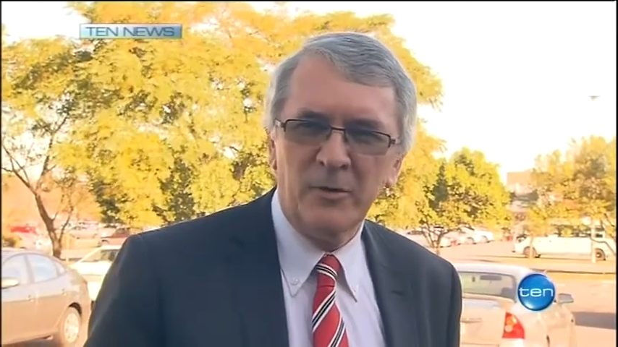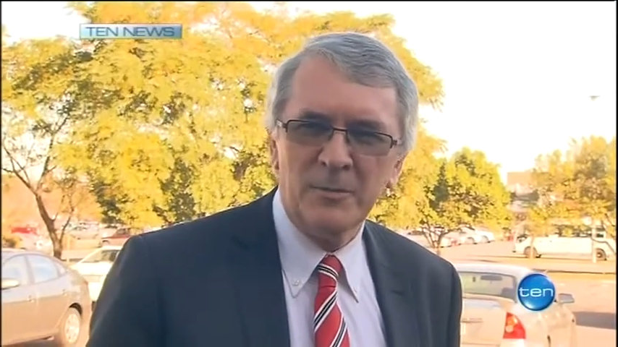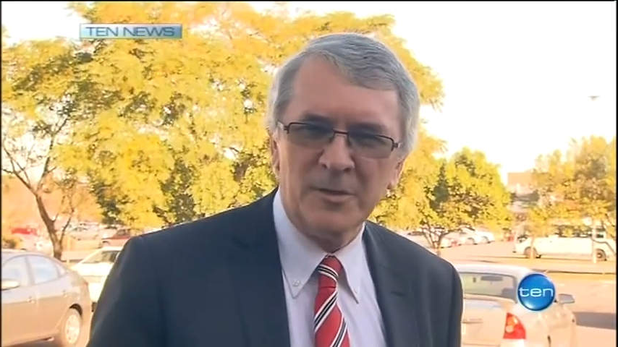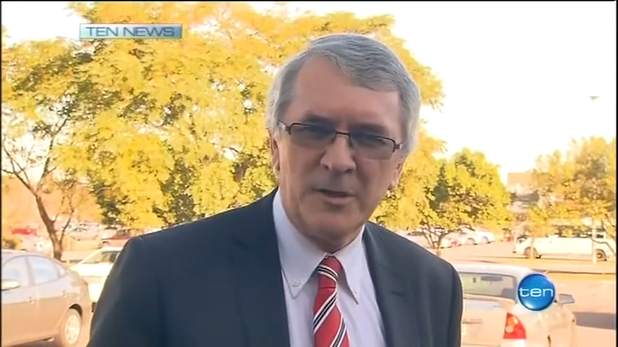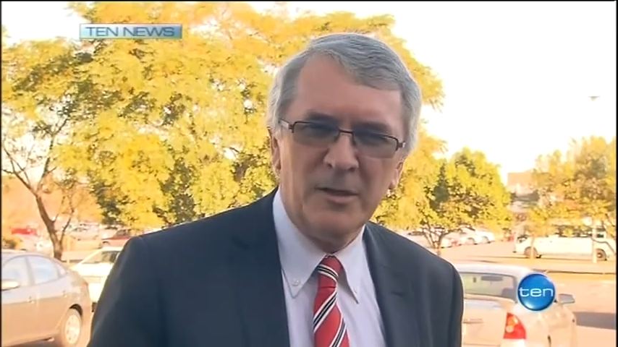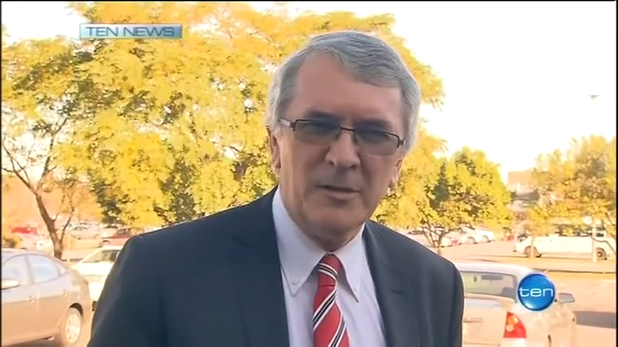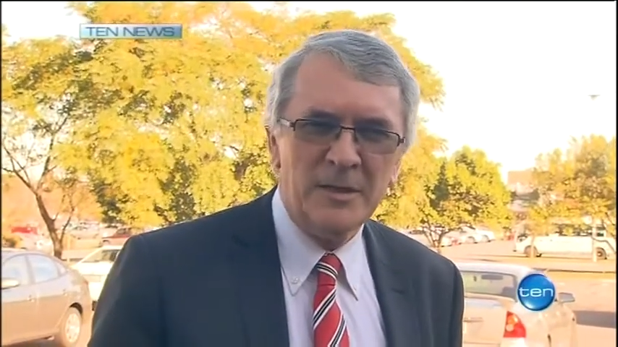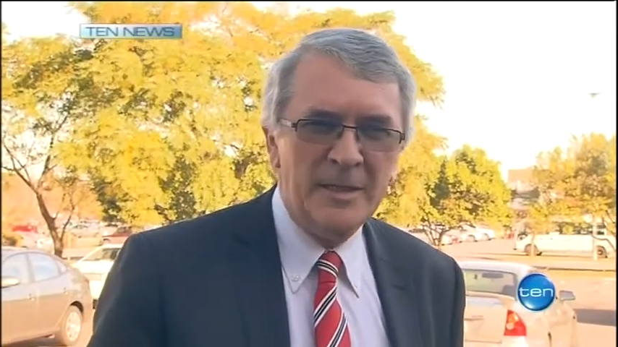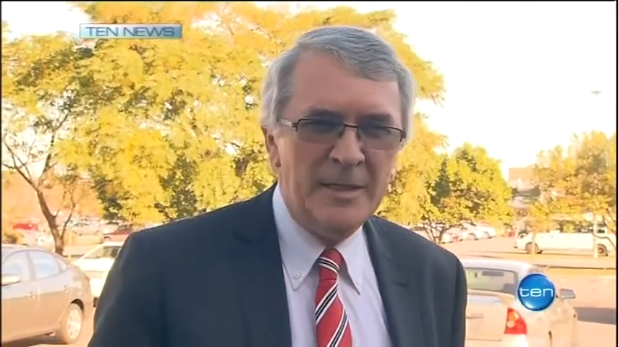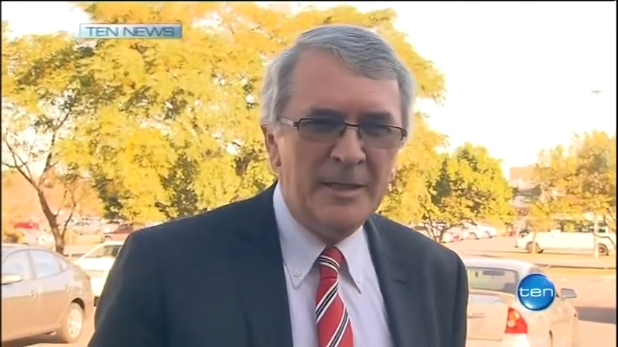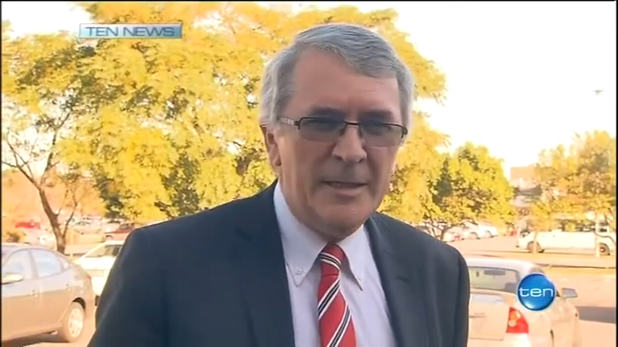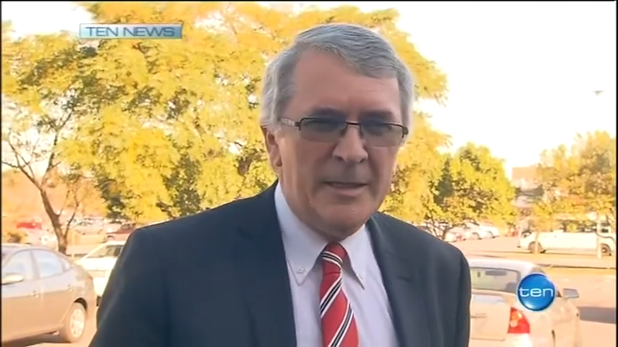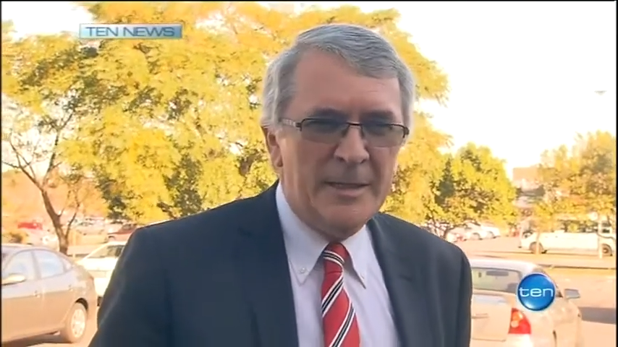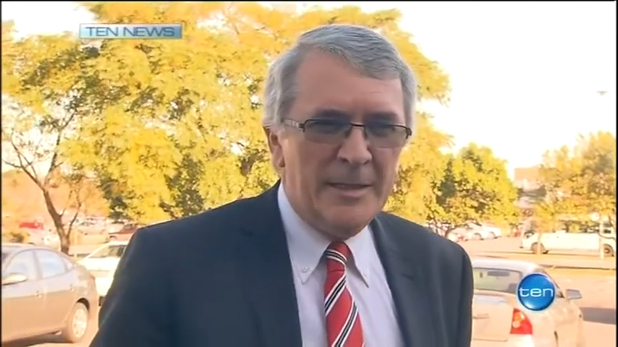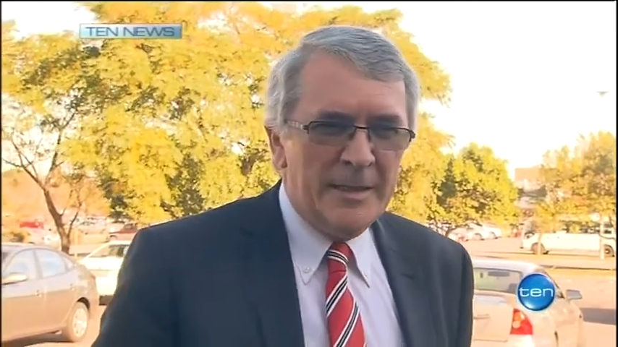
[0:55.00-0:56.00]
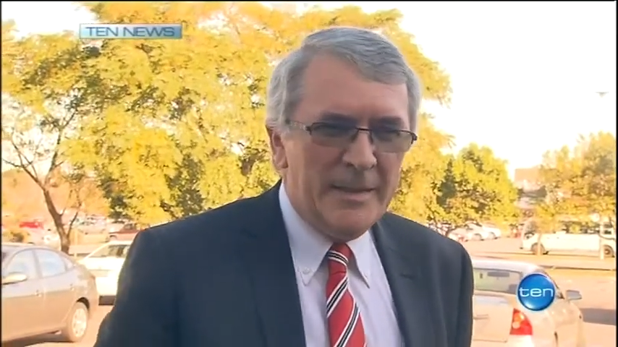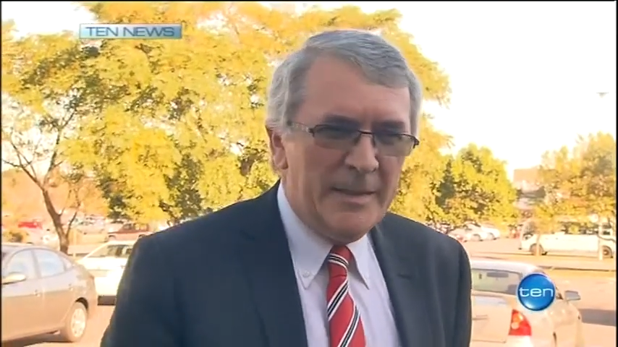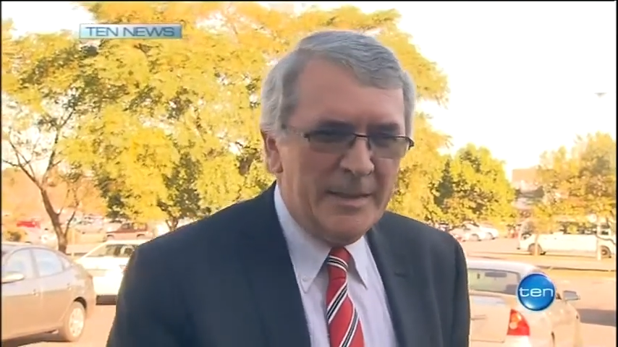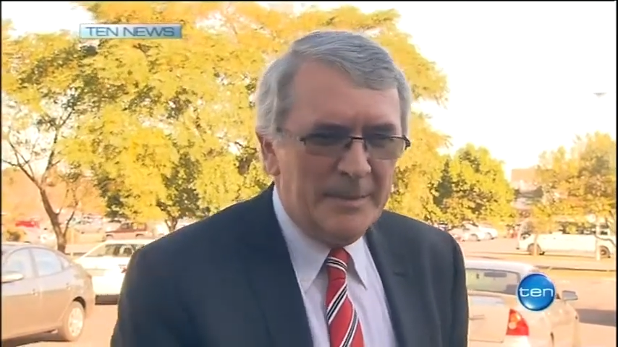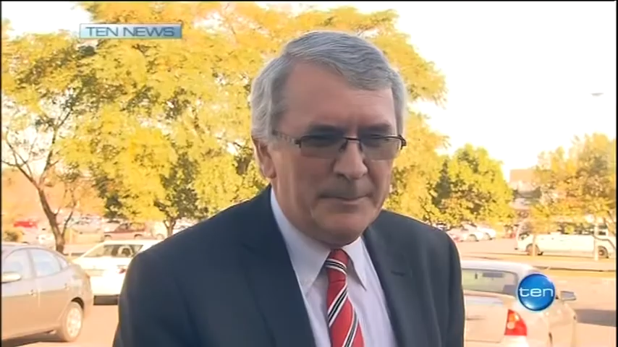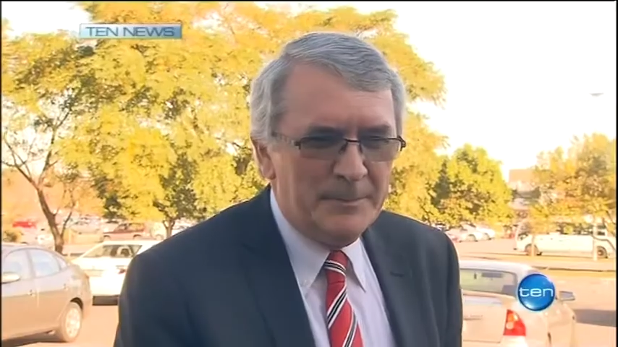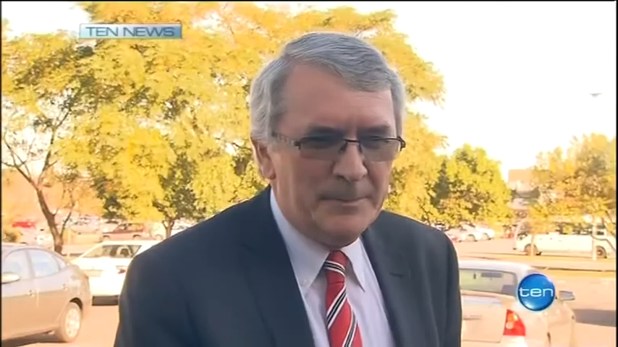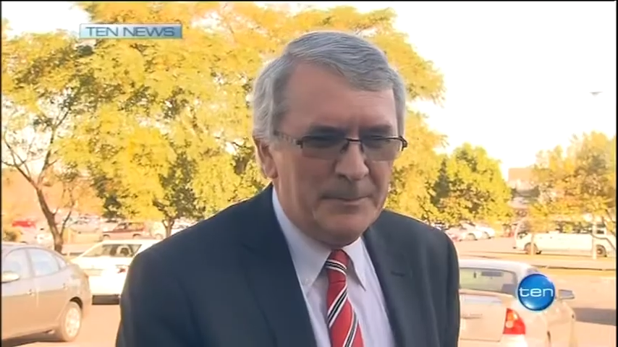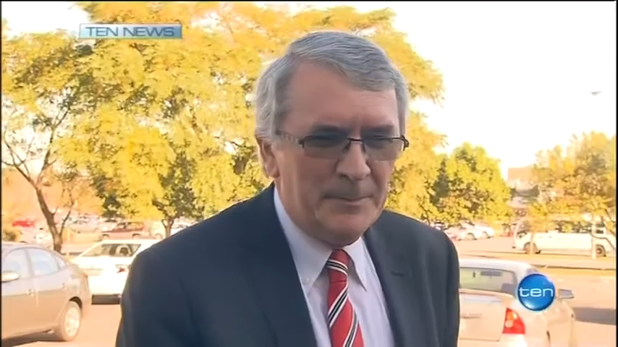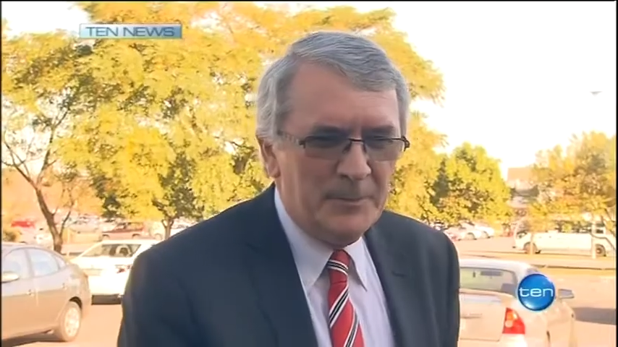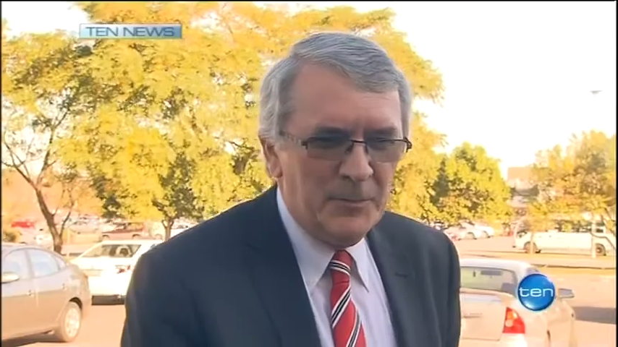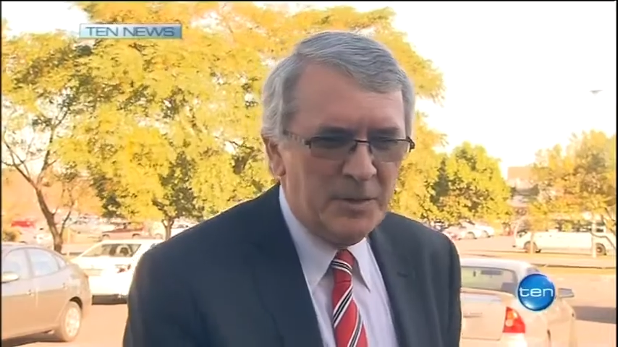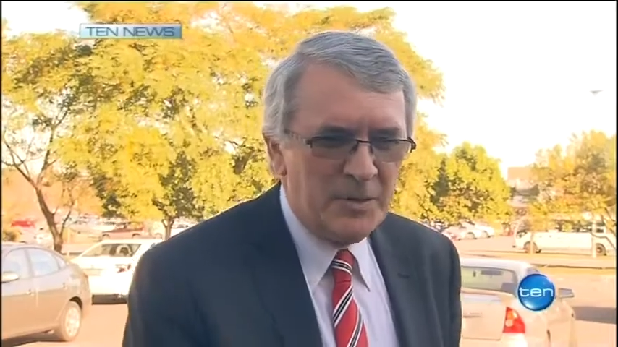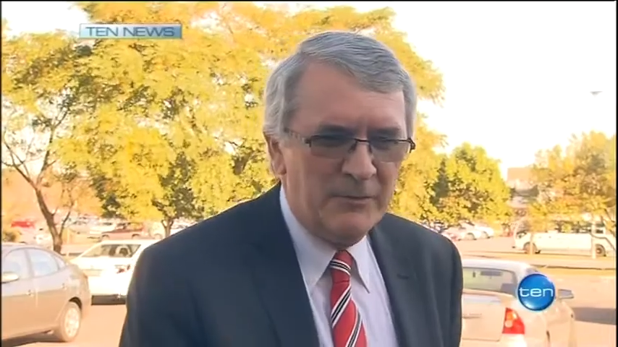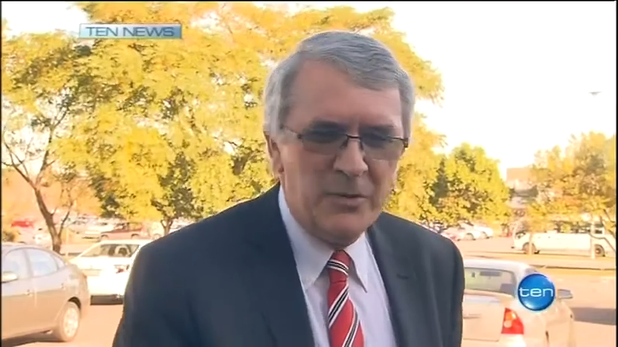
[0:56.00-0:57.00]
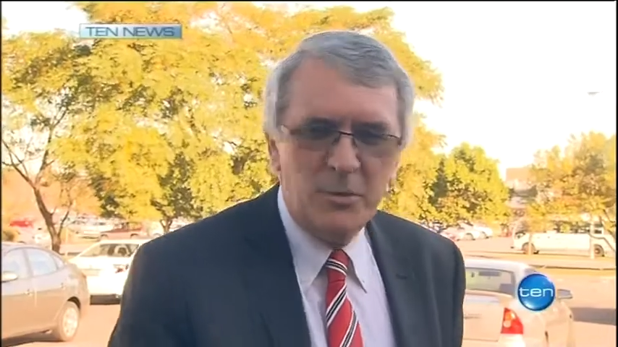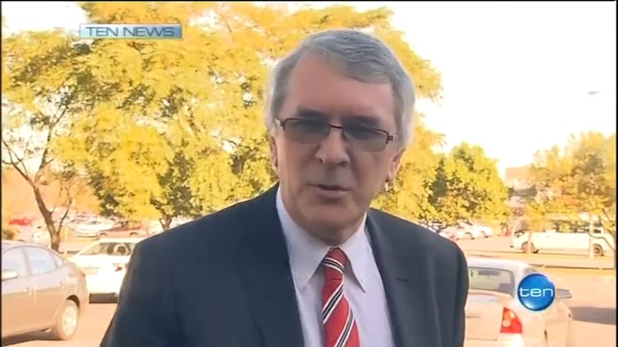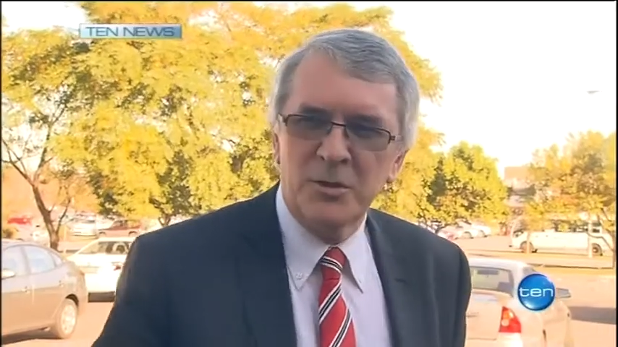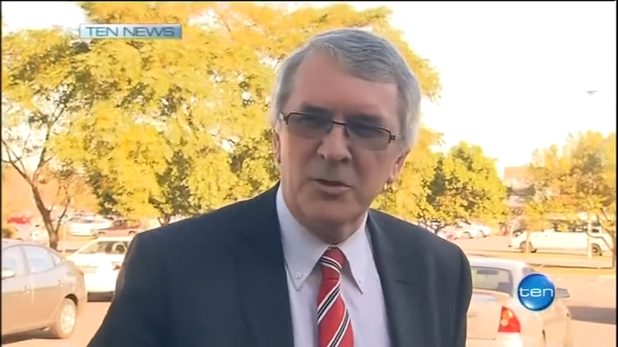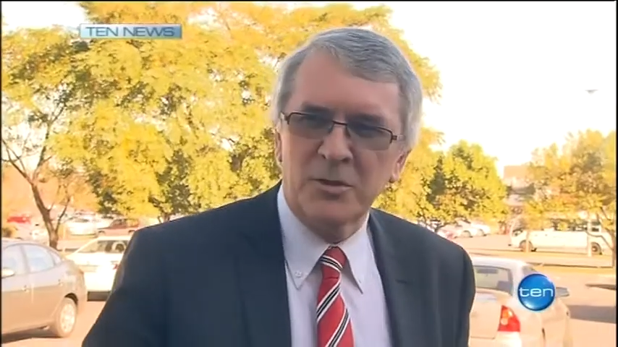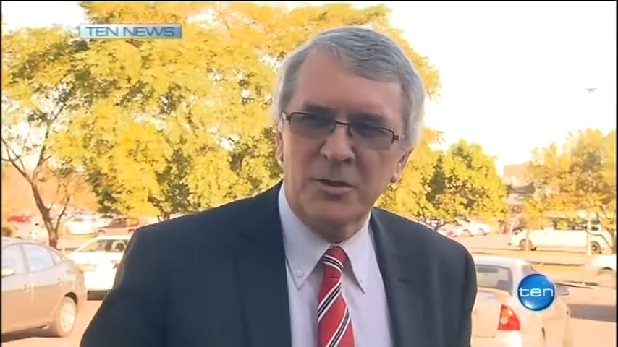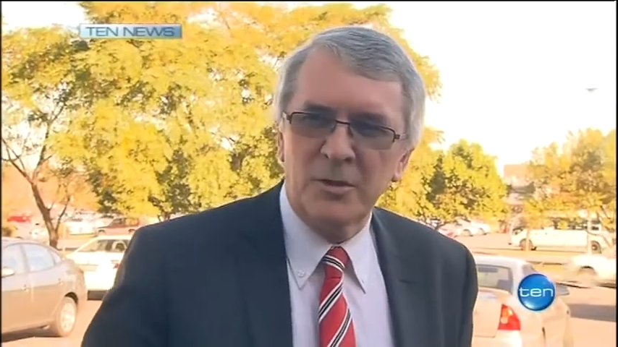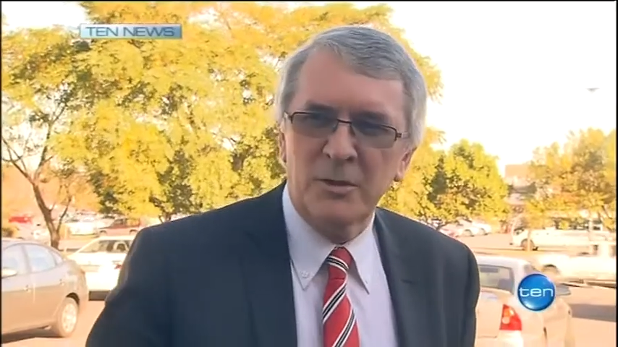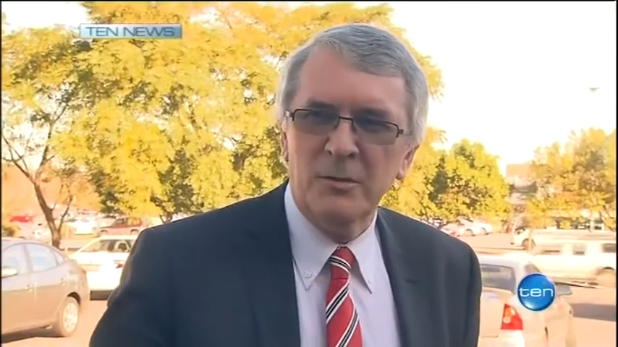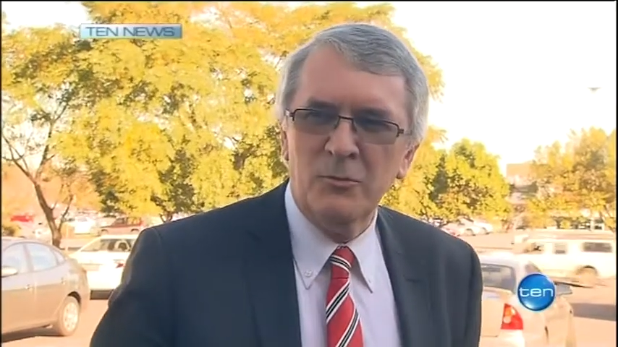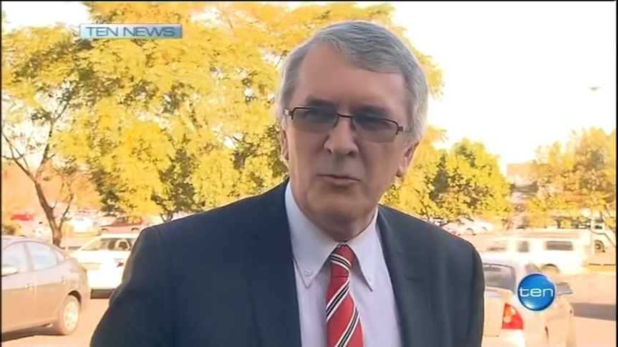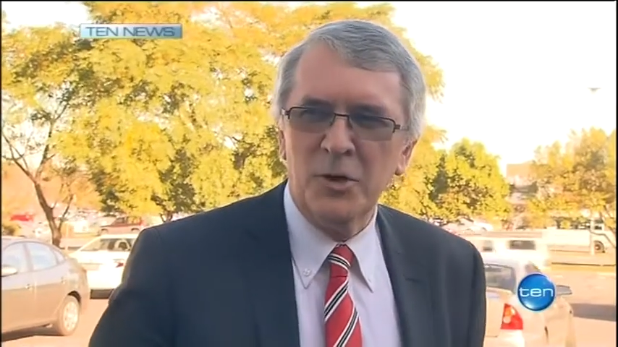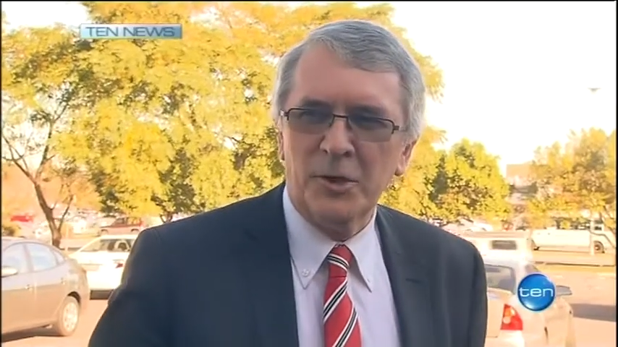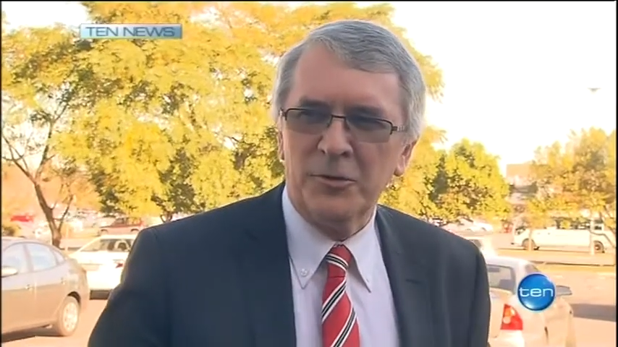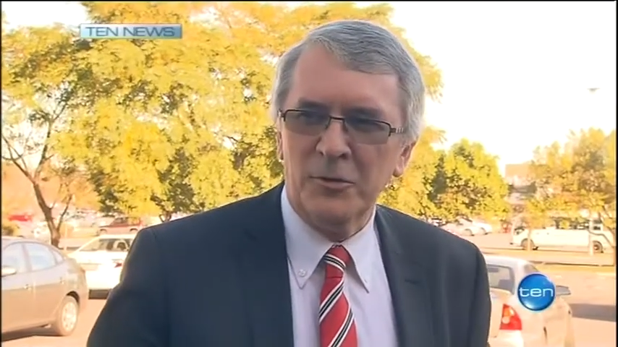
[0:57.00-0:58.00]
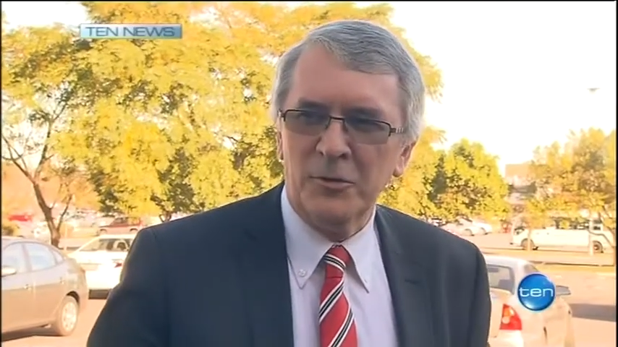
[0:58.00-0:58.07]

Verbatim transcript: from, so um, there's a few issues to work